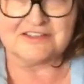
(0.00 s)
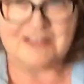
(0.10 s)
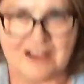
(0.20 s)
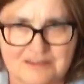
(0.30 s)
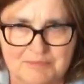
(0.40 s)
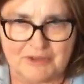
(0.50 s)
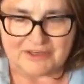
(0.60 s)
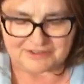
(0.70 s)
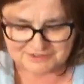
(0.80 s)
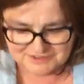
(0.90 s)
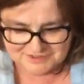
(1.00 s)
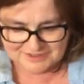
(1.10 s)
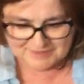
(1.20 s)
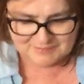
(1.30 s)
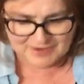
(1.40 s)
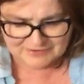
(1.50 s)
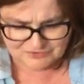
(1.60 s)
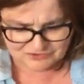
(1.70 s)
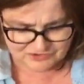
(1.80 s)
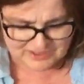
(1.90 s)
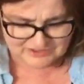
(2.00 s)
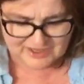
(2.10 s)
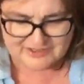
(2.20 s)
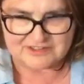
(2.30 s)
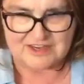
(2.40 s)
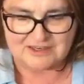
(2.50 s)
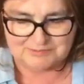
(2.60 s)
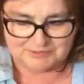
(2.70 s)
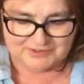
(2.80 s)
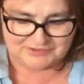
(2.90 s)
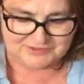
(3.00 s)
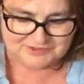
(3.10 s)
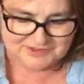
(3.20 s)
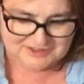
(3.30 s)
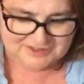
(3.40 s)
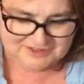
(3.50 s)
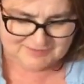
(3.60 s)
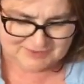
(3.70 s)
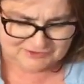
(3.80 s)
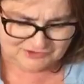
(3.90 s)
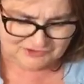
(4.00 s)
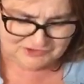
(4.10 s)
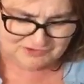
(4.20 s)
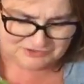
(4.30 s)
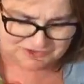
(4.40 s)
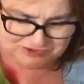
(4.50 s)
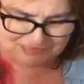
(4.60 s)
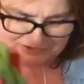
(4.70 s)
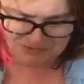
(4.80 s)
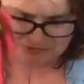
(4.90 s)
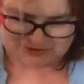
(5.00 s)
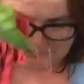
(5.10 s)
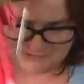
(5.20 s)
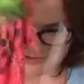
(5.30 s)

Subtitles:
sock blank, and I'm not even sure I like sock blanks. And I'm not sure you understood what it